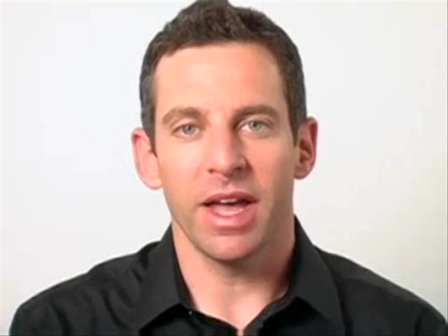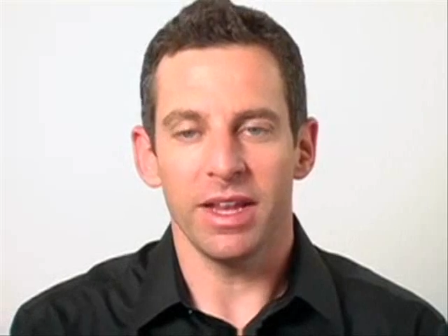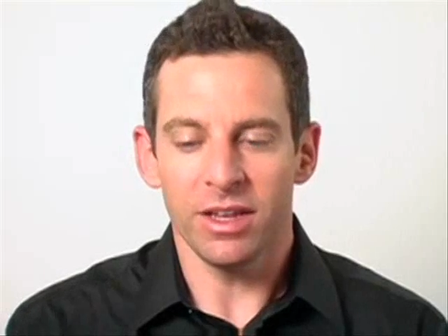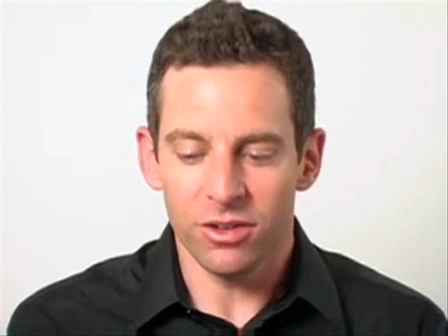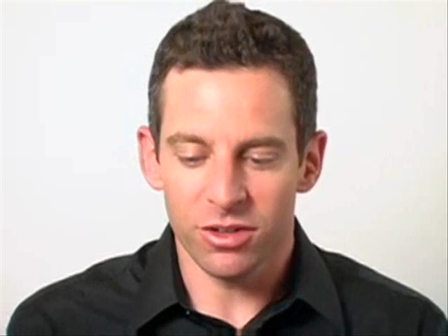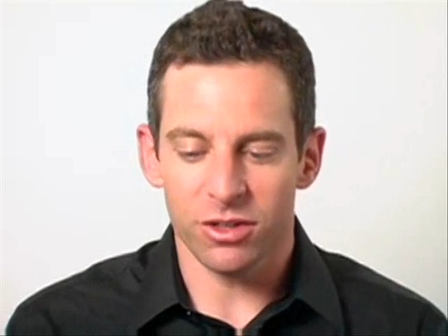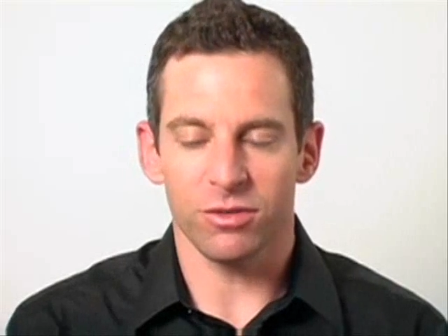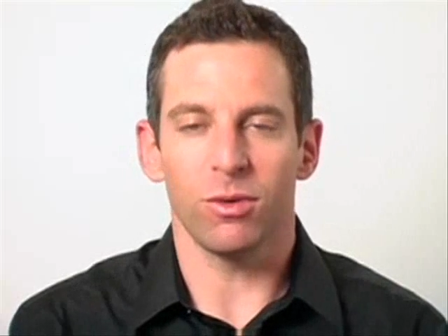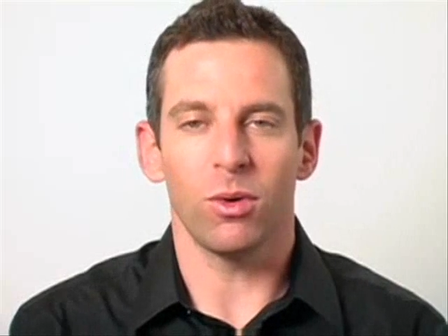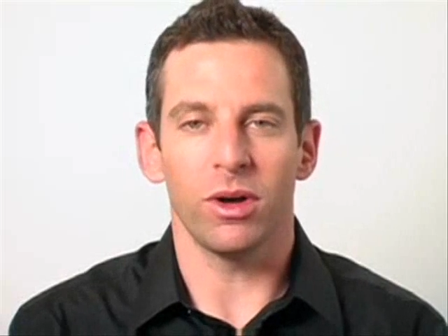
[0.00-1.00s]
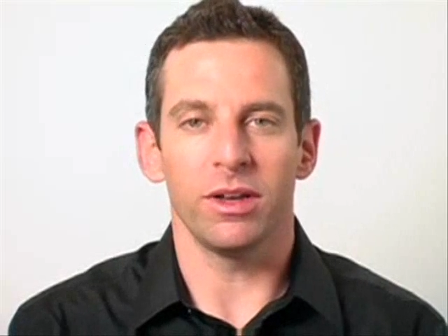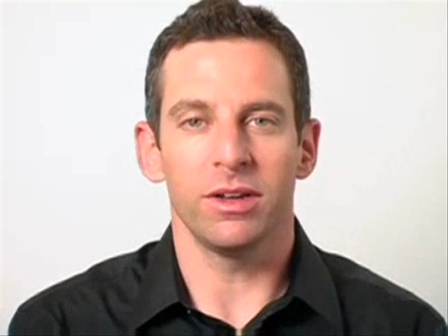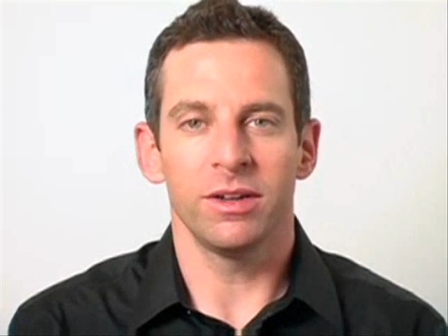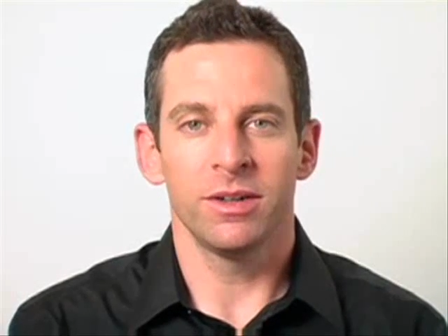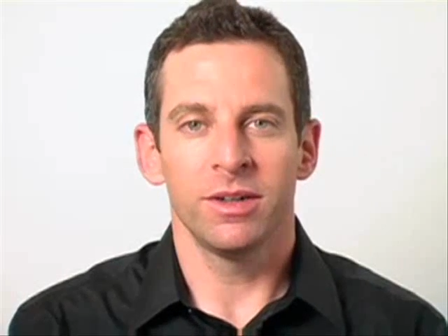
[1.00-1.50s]
And into this
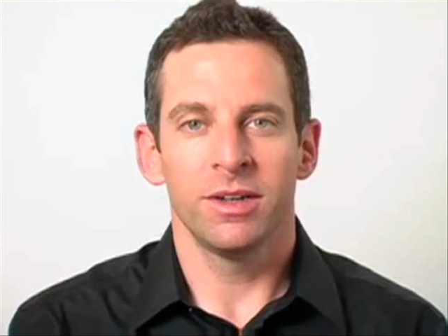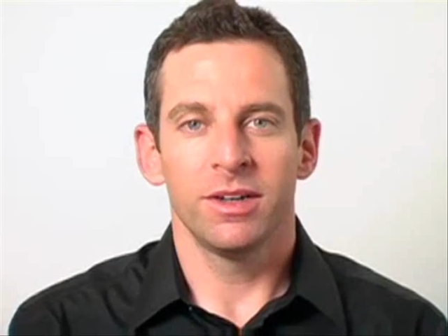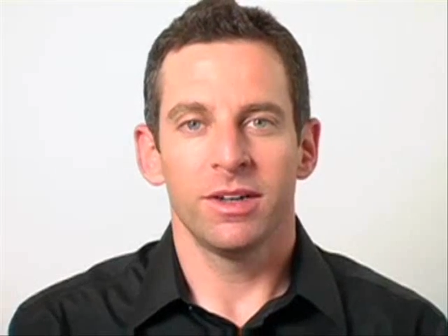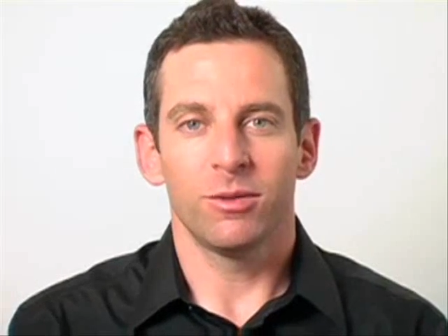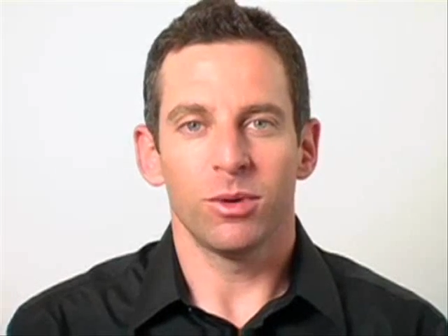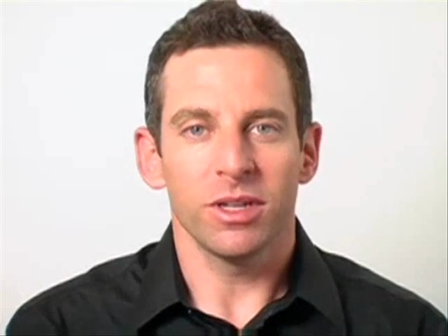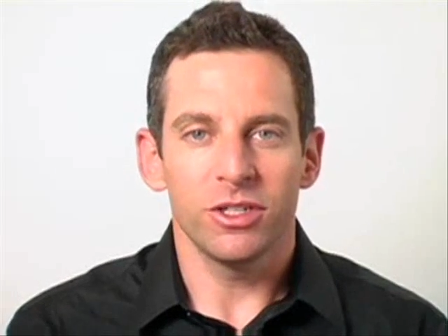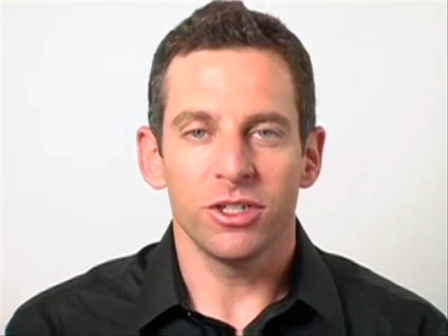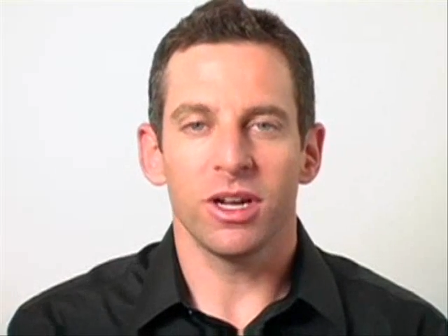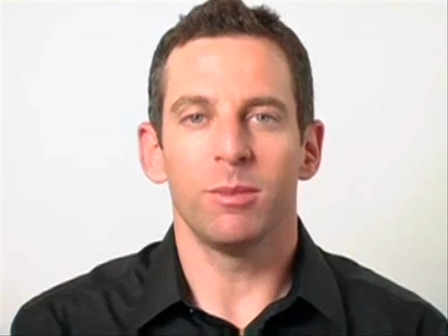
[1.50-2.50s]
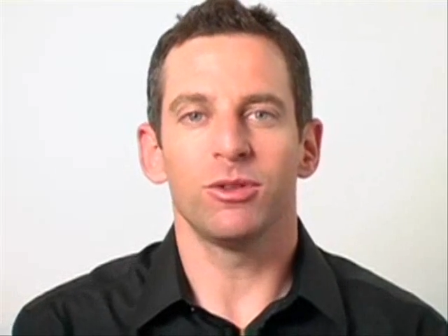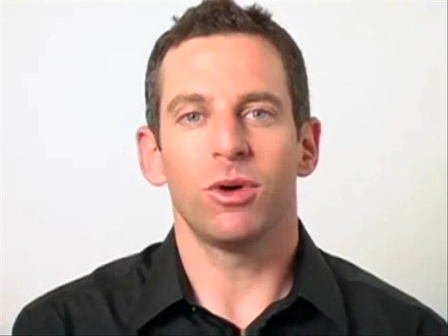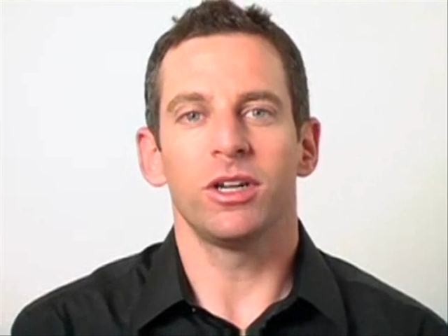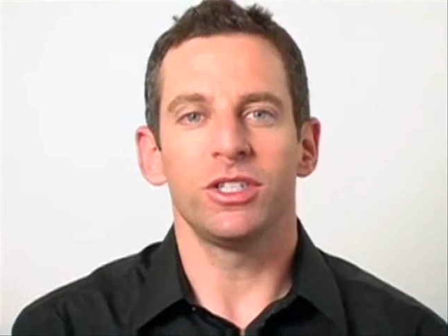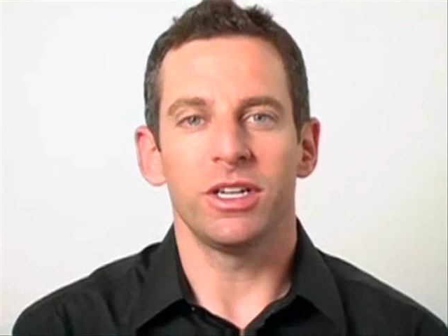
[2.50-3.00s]
void, religion comes
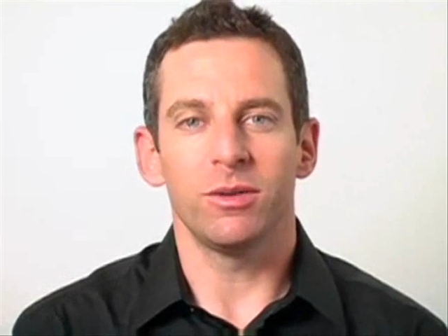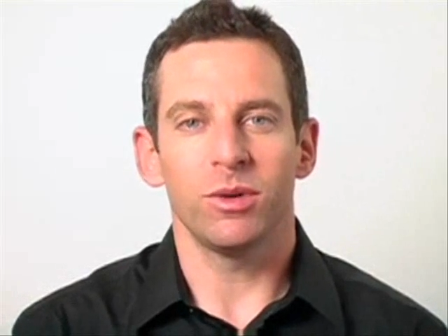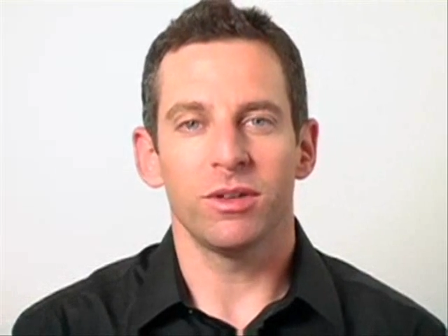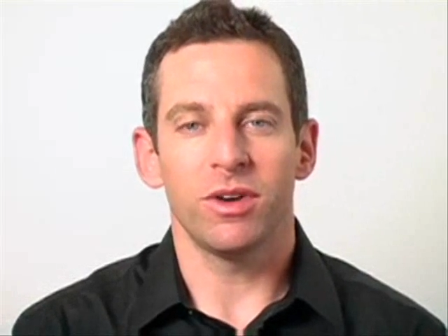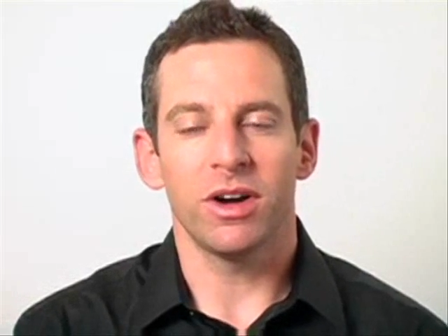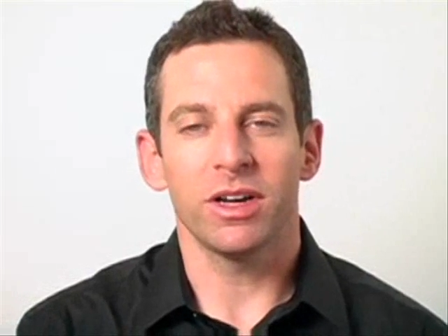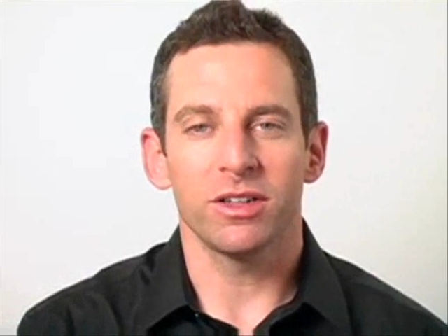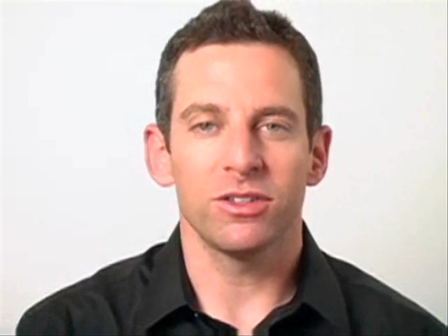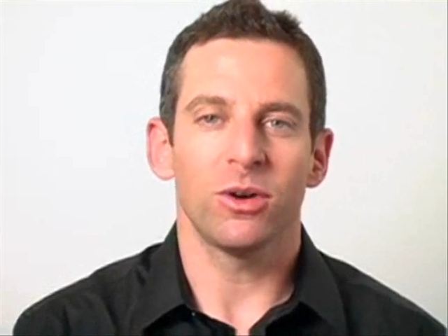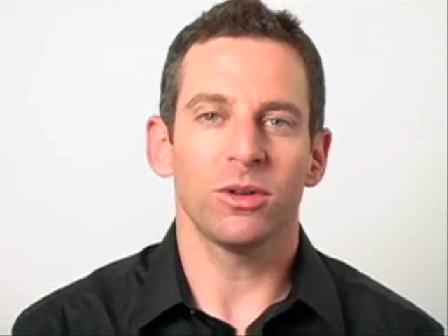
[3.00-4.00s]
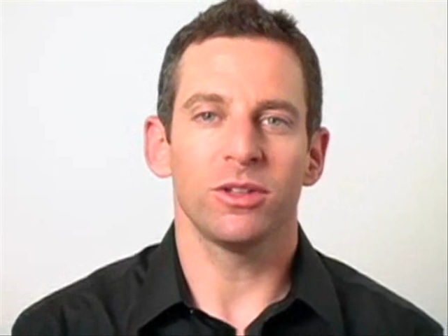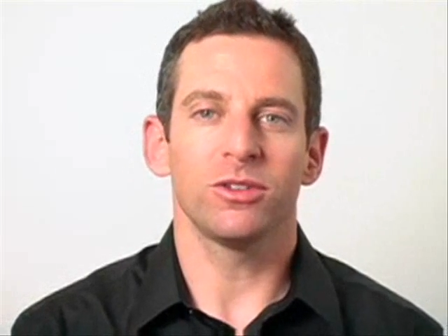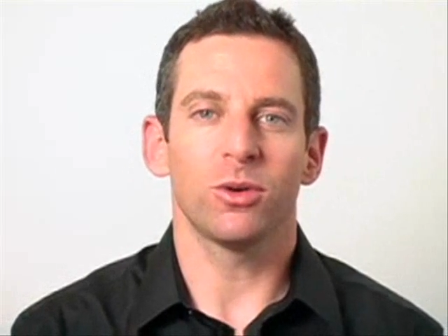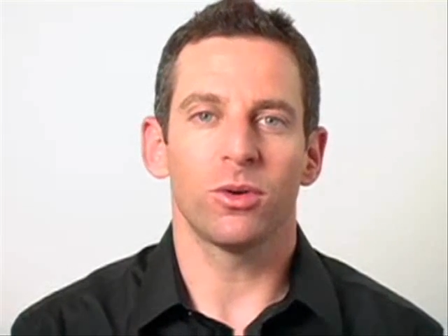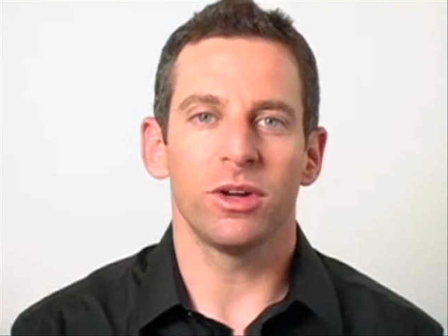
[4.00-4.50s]
rushing with a very consoling
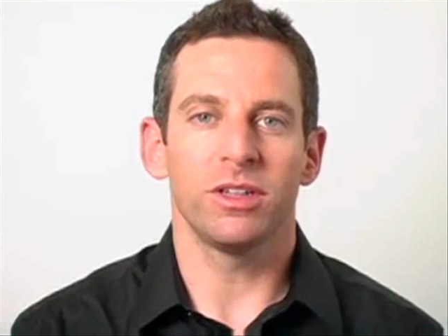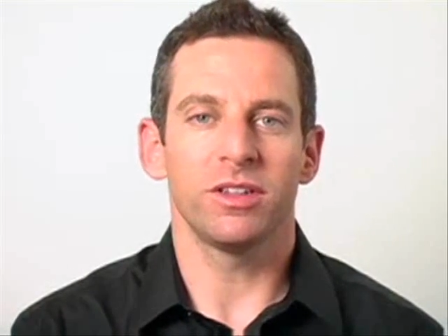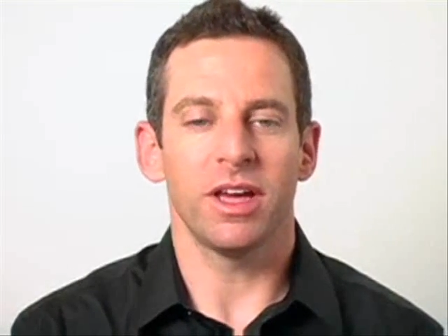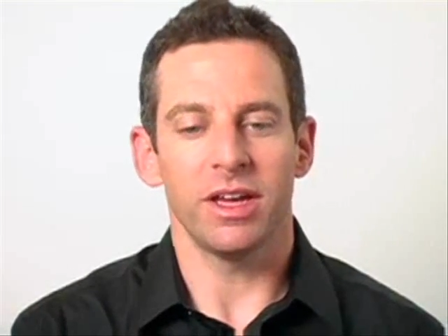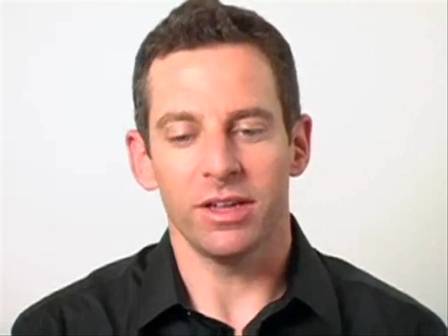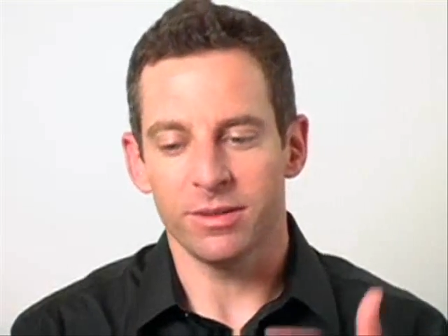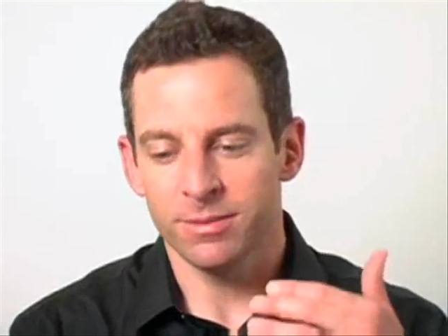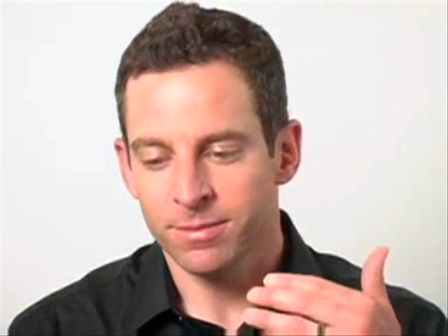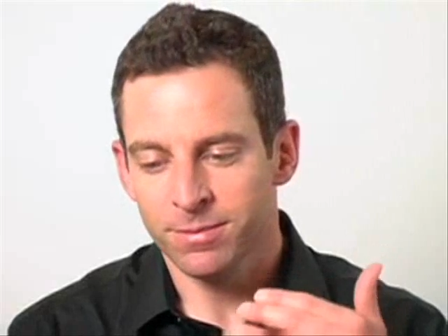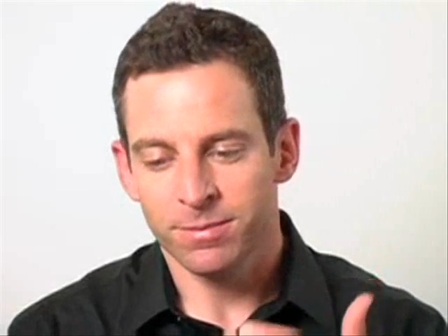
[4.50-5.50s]
story saying